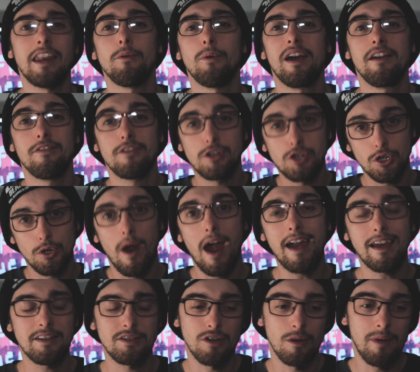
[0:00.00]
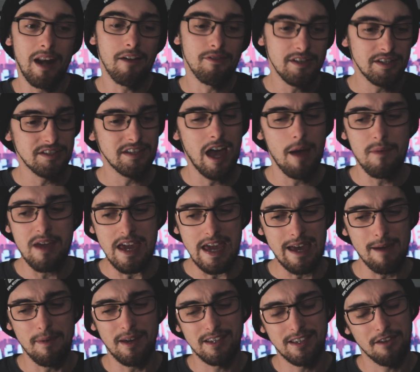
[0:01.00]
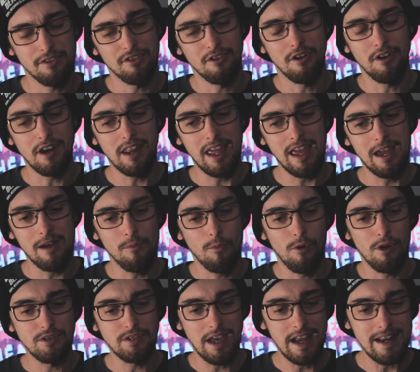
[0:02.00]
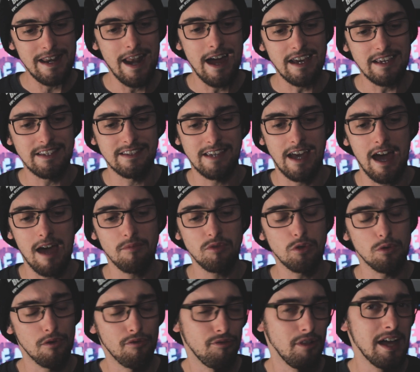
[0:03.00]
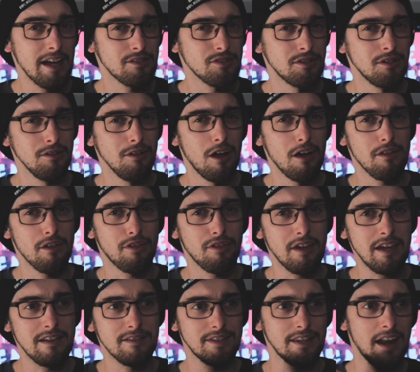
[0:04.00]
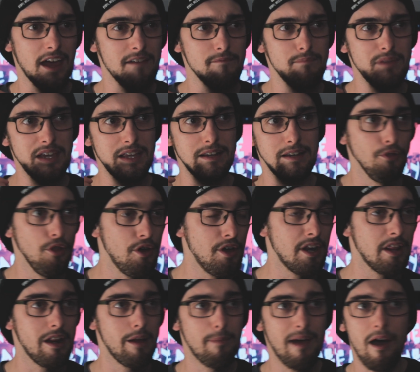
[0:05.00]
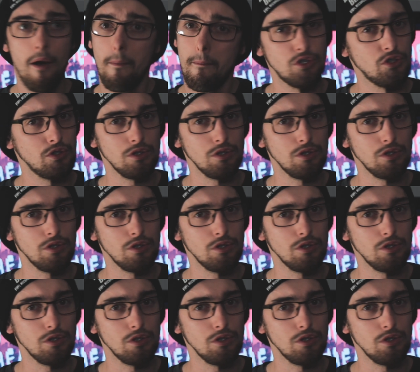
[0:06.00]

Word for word: Anyway, the track is coming out this time of year because I thought it was a nice time to reflect on a lot of the things that I've been learning about,